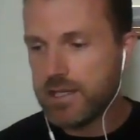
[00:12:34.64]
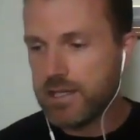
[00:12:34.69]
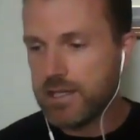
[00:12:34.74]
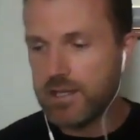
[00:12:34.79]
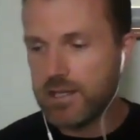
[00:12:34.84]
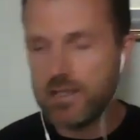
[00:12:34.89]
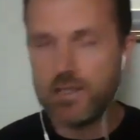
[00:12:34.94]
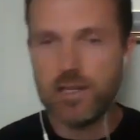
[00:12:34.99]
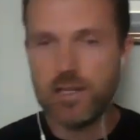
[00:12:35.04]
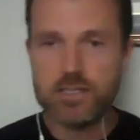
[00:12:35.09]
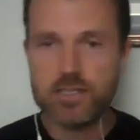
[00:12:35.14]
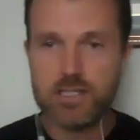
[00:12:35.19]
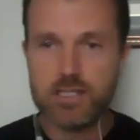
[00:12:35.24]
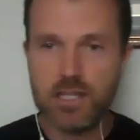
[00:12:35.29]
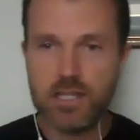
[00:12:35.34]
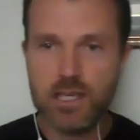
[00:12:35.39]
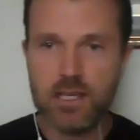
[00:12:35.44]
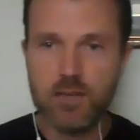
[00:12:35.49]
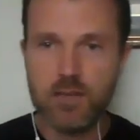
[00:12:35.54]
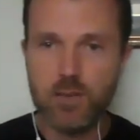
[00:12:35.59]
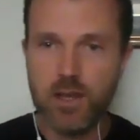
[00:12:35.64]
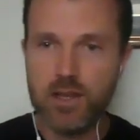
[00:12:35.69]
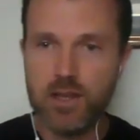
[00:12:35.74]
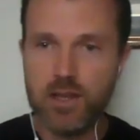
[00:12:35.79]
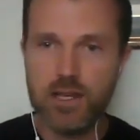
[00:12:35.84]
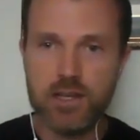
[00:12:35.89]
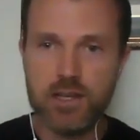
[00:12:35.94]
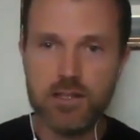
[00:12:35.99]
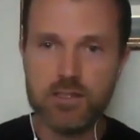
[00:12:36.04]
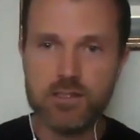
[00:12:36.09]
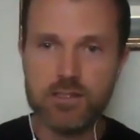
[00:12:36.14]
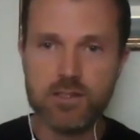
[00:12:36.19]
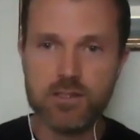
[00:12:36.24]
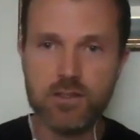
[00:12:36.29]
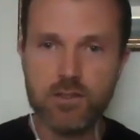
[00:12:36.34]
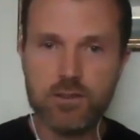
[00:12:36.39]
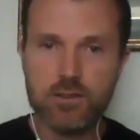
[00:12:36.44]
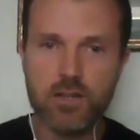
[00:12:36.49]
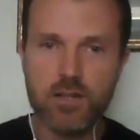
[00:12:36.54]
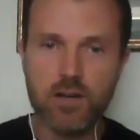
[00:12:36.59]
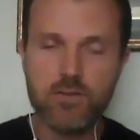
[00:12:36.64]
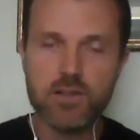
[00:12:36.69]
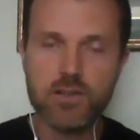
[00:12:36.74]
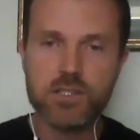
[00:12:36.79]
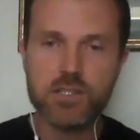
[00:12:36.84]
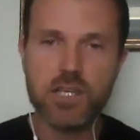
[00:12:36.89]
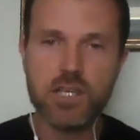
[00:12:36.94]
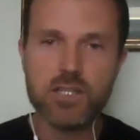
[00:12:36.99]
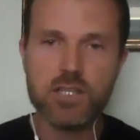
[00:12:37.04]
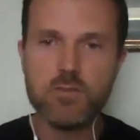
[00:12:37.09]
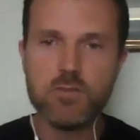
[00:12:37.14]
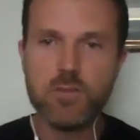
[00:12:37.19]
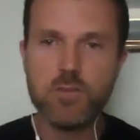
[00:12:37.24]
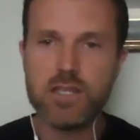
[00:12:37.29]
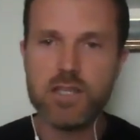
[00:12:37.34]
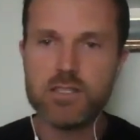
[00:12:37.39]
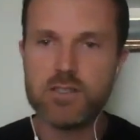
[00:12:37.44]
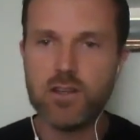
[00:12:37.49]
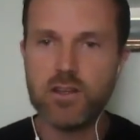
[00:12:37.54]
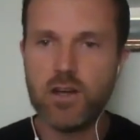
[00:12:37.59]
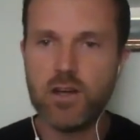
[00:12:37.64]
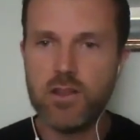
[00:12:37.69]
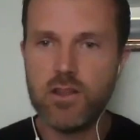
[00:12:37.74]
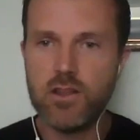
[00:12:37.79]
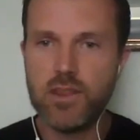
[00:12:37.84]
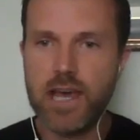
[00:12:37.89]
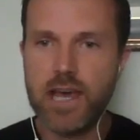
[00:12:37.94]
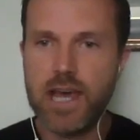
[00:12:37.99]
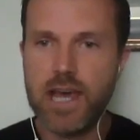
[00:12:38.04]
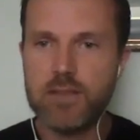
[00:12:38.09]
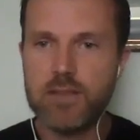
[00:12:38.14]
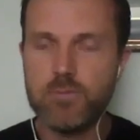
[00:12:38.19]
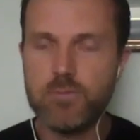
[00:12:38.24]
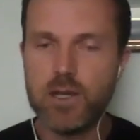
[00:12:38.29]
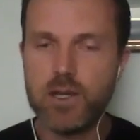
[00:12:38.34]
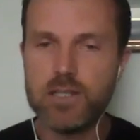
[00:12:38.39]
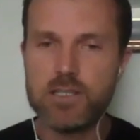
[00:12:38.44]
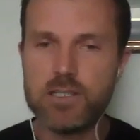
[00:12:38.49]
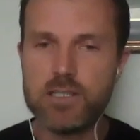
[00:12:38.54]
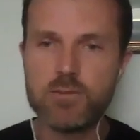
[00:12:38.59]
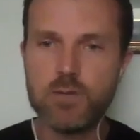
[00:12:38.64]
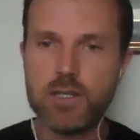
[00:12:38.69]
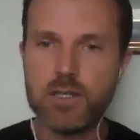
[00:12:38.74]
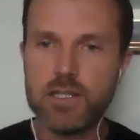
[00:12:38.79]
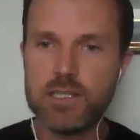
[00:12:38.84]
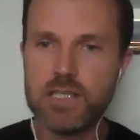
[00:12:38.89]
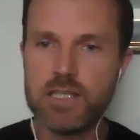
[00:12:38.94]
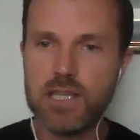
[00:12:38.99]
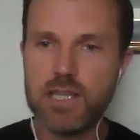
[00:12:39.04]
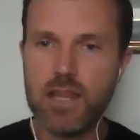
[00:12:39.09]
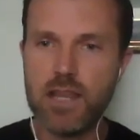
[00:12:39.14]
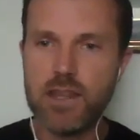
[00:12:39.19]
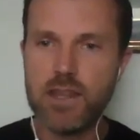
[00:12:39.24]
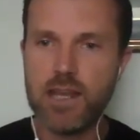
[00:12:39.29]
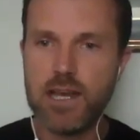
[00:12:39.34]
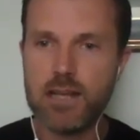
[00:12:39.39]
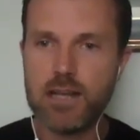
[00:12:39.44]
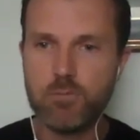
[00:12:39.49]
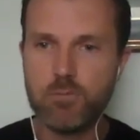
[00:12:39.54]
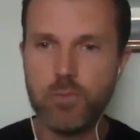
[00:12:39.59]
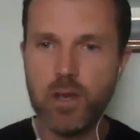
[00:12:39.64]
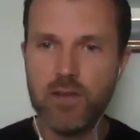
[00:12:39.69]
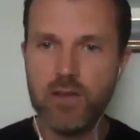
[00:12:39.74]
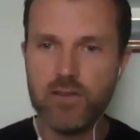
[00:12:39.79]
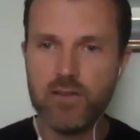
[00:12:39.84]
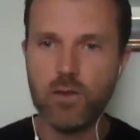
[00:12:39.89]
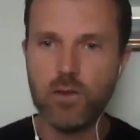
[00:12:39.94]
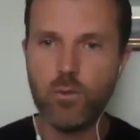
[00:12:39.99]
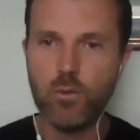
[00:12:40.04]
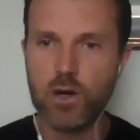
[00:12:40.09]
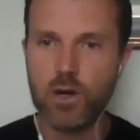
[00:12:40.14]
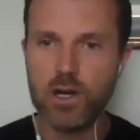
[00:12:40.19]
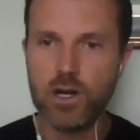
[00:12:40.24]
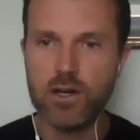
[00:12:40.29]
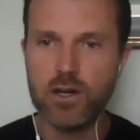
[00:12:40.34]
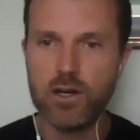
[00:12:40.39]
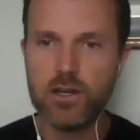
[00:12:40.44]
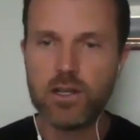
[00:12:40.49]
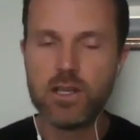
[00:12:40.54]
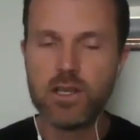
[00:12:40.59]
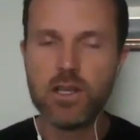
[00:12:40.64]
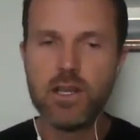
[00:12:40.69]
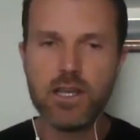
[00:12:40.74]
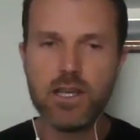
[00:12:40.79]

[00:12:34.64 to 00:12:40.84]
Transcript: lots to think about there. There's a whole conversation based on that, but just wanted to get that pivot word.